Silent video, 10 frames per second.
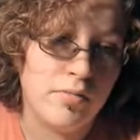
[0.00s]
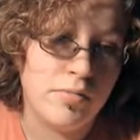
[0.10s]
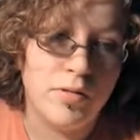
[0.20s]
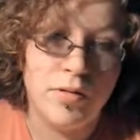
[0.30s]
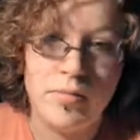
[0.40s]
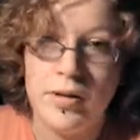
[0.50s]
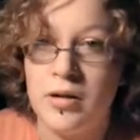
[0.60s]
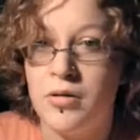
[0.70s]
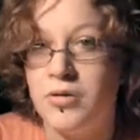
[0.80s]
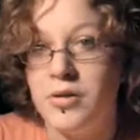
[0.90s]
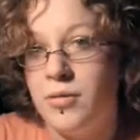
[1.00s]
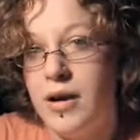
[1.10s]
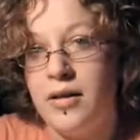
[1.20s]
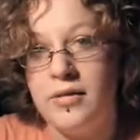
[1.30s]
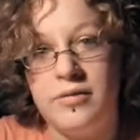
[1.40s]
probably a good
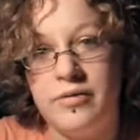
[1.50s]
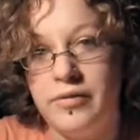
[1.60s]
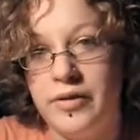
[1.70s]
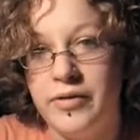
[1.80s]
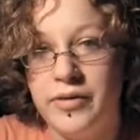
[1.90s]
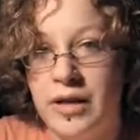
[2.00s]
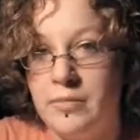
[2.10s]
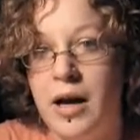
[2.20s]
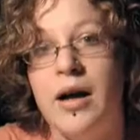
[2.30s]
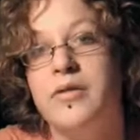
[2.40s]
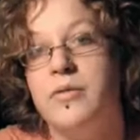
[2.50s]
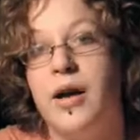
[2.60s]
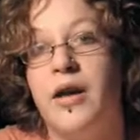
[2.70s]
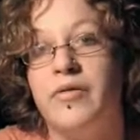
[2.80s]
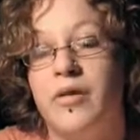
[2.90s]
12-15 miles
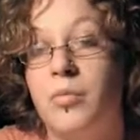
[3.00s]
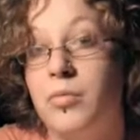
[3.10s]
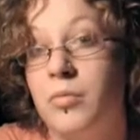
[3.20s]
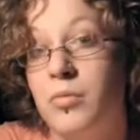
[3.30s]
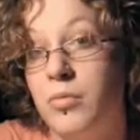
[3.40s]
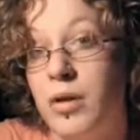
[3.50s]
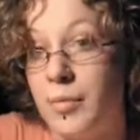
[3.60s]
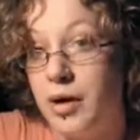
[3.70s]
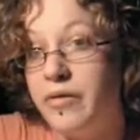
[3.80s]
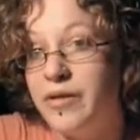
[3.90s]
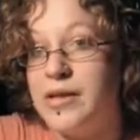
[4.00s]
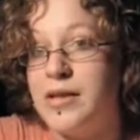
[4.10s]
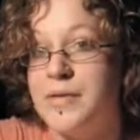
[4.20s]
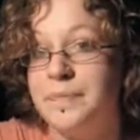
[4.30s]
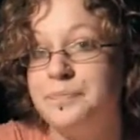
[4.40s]
away from where my office
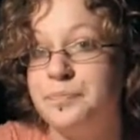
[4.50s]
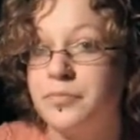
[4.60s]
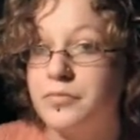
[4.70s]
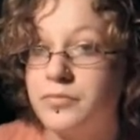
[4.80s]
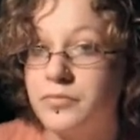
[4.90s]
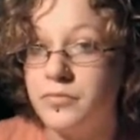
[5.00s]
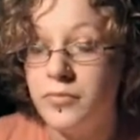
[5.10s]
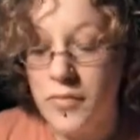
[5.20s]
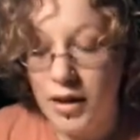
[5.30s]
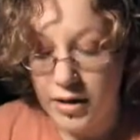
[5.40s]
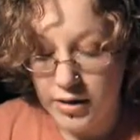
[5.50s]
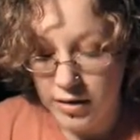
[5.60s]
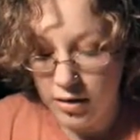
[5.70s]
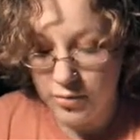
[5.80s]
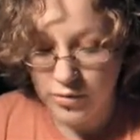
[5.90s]
is.
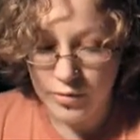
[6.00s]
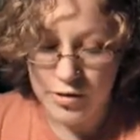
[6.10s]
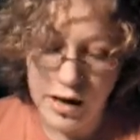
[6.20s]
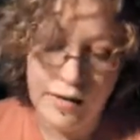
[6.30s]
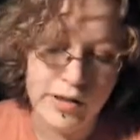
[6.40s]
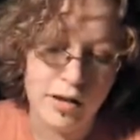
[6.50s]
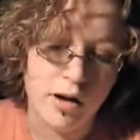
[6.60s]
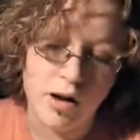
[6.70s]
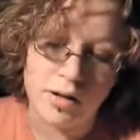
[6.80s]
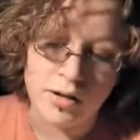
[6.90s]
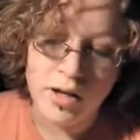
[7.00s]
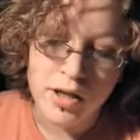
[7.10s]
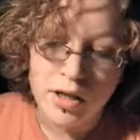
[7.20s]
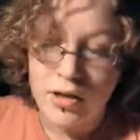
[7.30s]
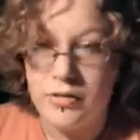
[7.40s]
So we're driving along, and
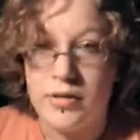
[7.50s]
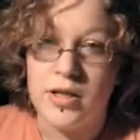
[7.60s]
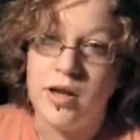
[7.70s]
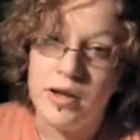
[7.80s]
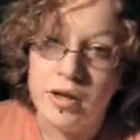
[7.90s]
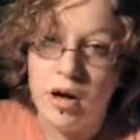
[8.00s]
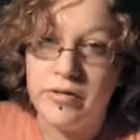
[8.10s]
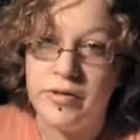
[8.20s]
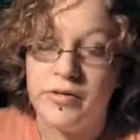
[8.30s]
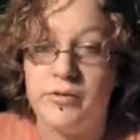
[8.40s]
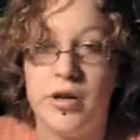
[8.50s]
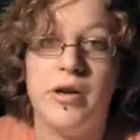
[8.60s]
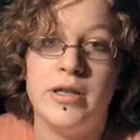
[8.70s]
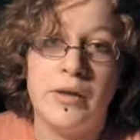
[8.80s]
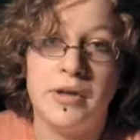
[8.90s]
we turn off and we're
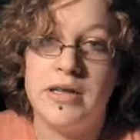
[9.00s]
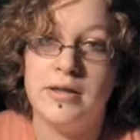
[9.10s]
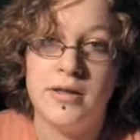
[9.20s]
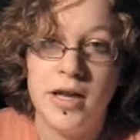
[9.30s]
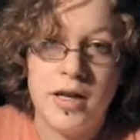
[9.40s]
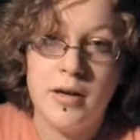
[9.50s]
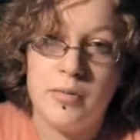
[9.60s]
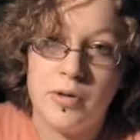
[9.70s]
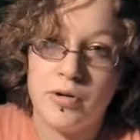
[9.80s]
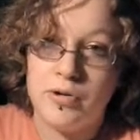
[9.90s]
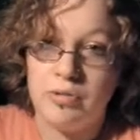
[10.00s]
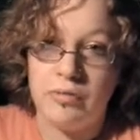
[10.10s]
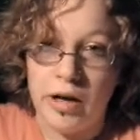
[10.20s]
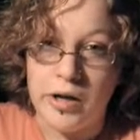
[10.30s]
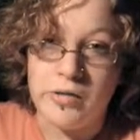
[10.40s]
going down these country
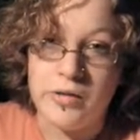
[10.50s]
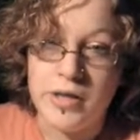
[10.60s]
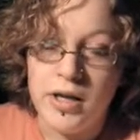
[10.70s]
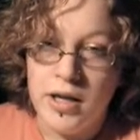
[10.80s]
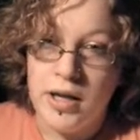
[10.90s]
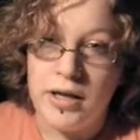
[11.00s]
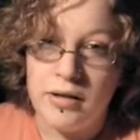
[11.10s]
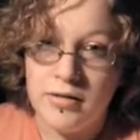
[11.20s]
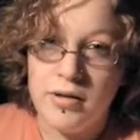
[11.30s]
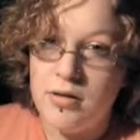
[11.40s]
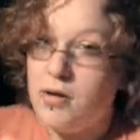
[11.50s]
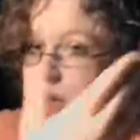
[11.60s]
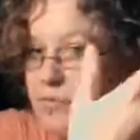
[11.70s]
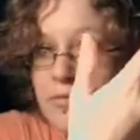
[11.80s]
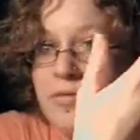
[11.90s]
roads, and I
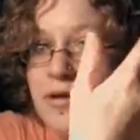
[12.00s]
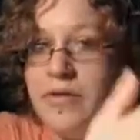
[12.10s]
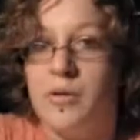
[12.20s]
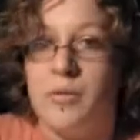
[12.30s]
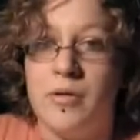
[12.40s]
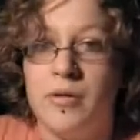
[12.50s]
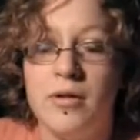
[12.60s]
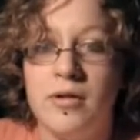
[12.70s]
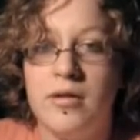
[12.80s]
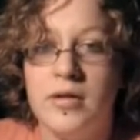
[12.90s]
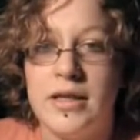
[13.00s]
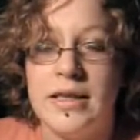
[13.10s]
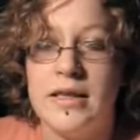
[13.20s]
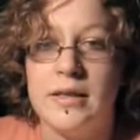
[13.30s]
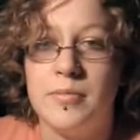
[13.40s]
look in my rearview mirror, and there's
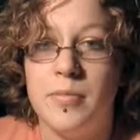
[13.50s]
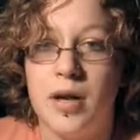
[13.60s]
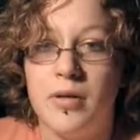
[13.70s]
this